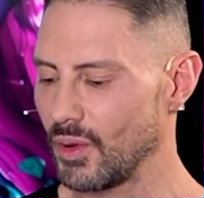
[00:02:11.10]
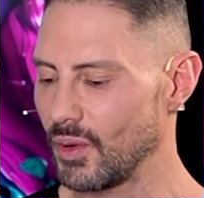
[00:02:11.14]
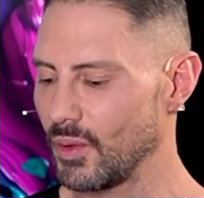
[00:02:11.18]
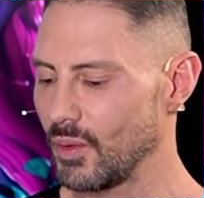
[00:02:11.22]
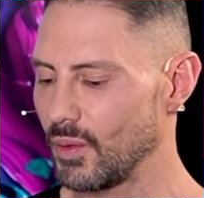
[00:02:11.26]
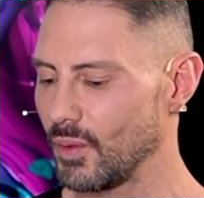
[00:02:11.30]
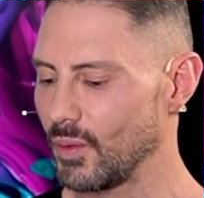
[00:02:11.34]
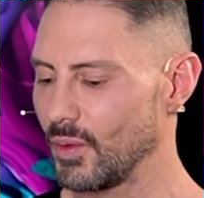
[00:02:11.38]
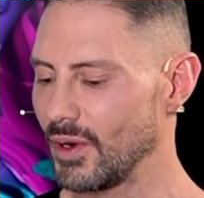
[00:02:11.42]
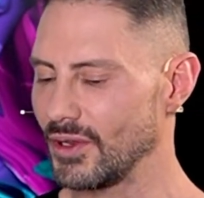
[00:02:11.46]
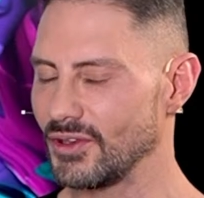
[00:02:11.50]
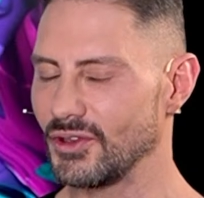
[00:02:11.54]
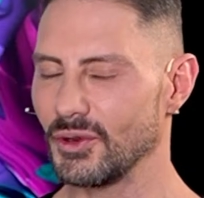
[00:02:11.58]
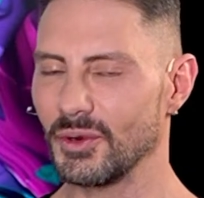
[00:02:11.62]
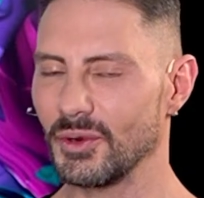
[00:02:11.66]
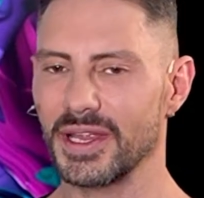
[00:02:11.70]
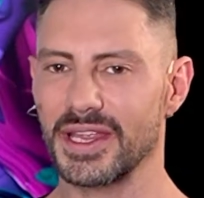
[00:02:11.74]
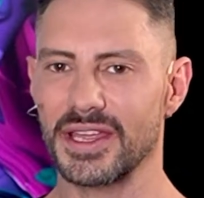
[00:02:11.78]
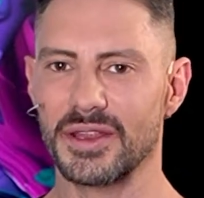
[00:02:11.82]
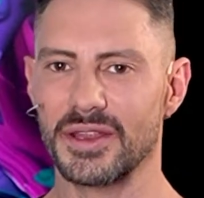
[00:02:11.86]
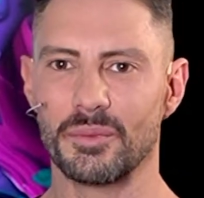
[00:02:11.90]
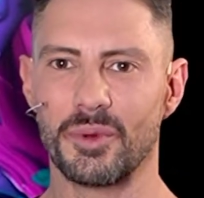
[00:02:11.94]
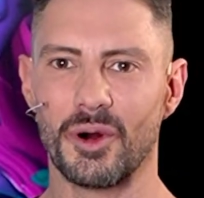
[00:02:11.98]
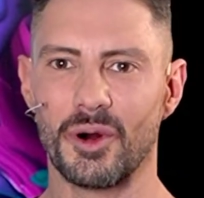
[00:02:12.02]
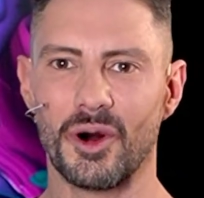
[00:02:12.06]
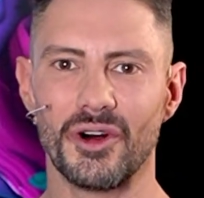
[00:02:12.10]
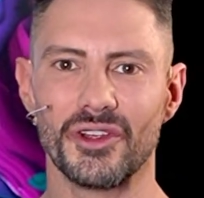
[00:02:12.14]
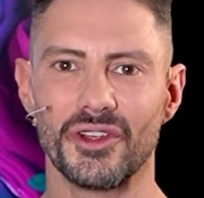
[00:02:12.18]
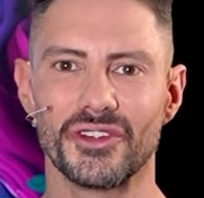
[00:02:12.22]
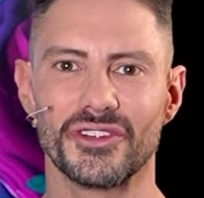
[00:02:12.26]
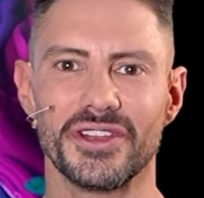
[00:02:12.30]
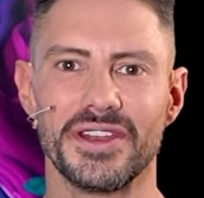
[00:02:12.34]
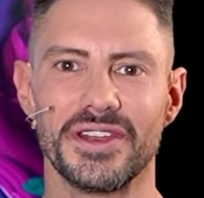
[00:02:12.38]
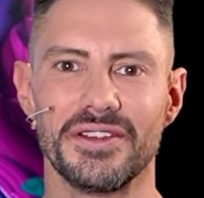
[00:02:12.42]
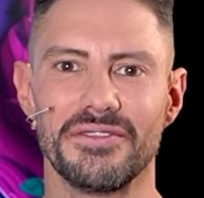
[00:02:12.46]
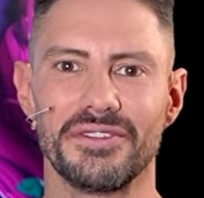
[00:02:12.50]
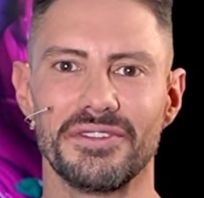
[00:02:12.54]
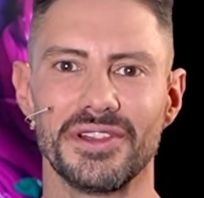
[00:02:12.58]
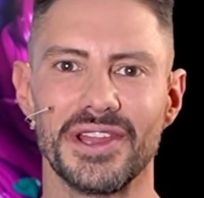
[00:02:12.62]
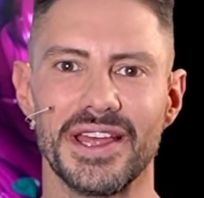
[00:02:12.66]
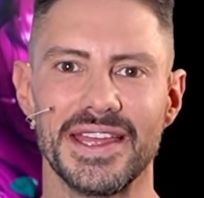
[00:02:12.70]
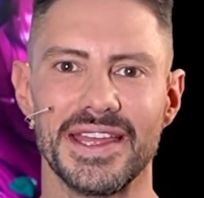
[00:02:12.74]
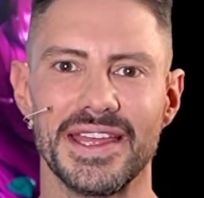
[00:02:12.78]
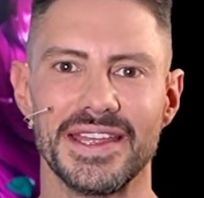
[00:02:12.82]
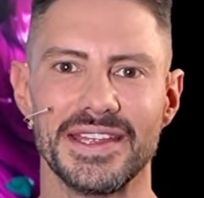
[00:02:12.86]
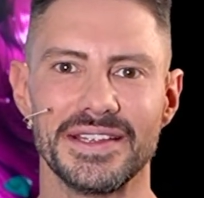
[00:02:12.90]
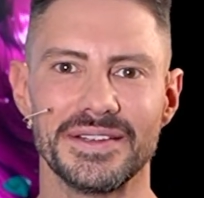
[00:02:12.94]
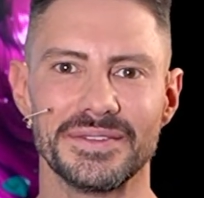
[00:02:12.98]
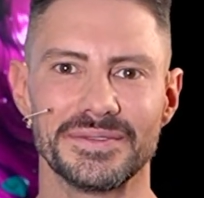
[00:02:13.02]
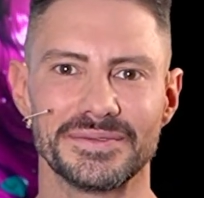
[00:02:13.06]
We're doing it
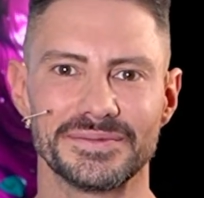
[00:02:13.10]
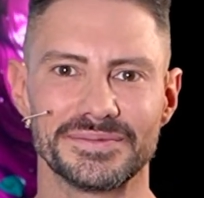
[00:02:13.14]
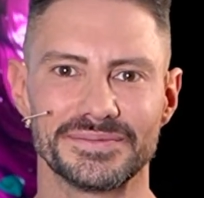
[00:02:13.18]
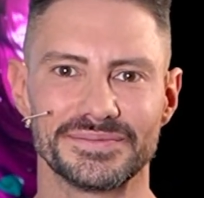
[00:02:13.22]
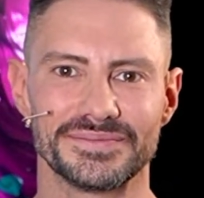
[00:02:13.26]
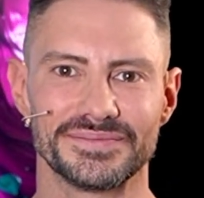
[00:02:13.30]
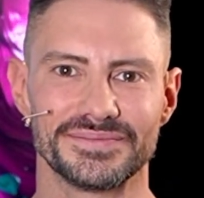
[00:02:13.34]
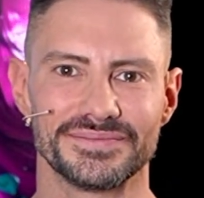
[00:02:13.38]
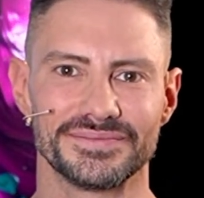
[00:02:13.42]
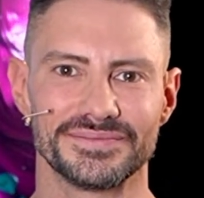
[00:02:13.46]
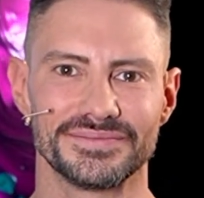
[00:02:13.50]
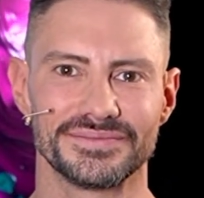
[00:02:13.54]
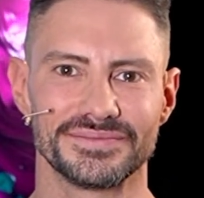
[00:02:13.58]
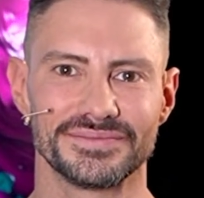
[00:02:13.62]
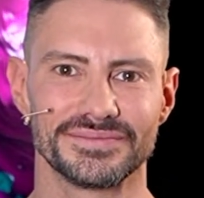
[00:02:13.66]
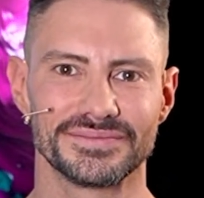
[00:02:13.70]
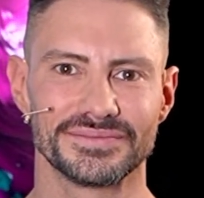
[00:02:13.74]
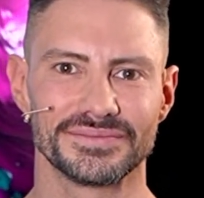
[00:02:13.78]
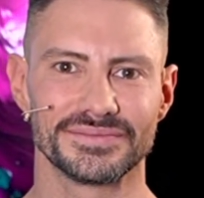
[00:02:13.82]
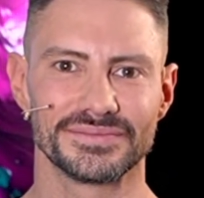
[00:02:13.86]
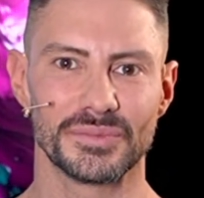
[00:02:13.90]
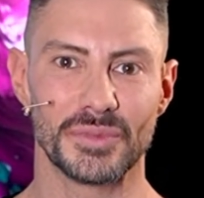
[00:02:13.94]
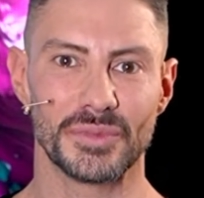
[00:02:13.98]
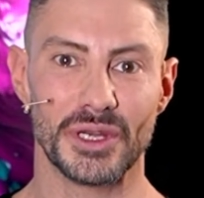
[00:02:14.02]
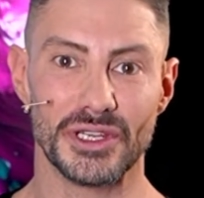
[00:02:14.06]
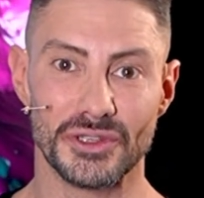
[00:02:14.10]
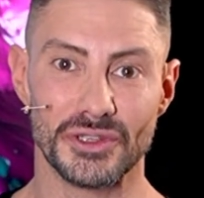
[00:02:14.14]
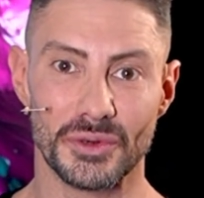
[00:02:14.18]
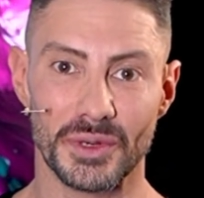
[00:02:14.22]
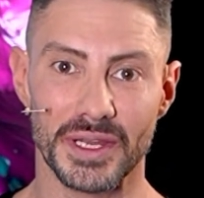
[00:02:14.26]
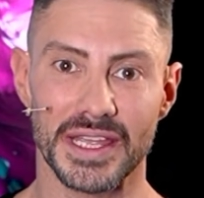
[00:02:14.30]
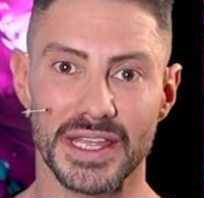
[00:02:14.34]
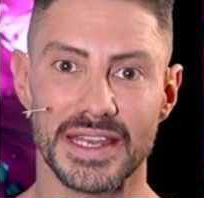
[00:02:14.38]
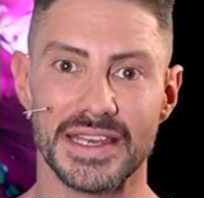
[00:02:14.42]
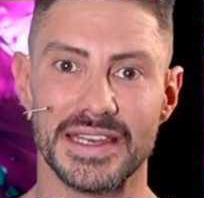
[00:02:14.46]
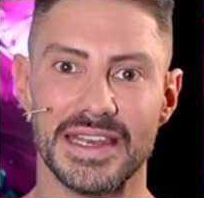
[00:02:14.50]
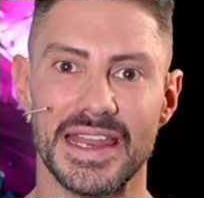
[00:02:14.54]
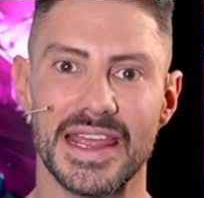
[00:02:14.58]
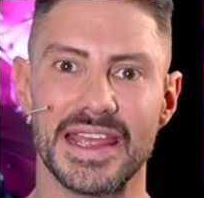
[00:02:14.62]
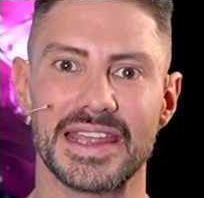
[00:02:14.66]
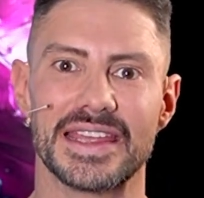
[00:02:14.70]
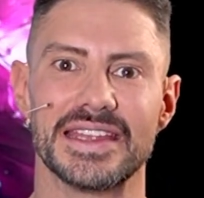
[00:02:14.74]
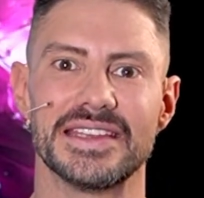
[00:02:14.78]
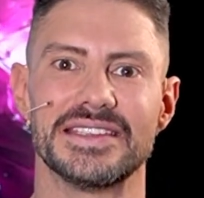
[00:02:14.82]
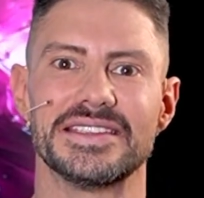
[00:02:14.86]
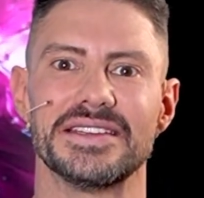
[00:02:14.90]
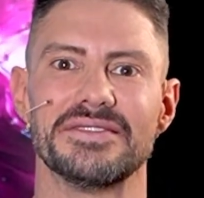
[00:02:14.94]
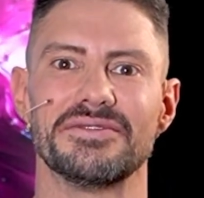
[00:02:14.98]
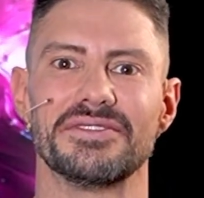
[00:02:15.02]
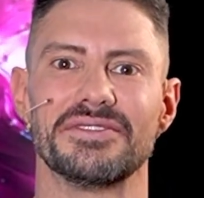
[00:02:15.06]
positively. We're doing it
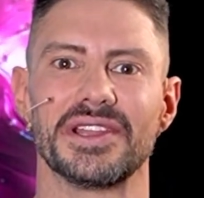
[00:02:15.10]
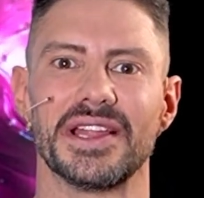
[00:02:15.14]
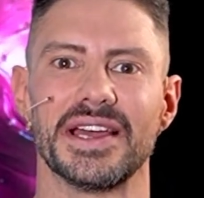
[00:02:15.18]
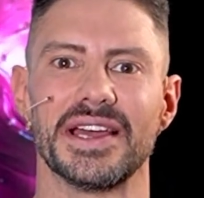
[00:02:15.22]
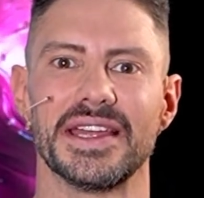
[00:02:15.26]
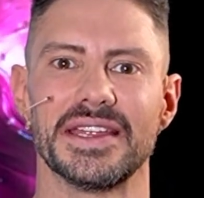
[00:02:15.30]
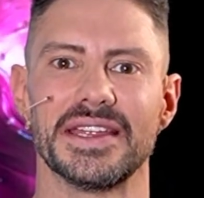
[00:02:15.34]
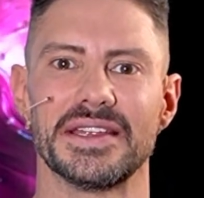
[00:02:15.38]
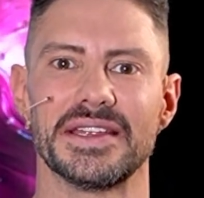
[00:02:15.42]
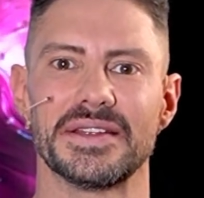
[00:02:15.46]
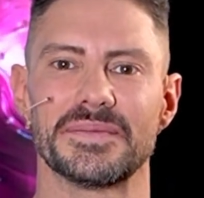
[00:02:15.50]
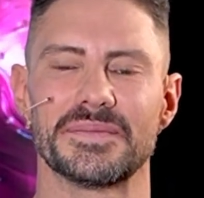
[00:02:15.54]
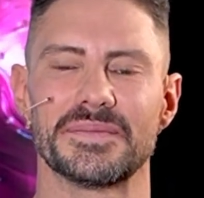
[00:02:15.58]
negatively.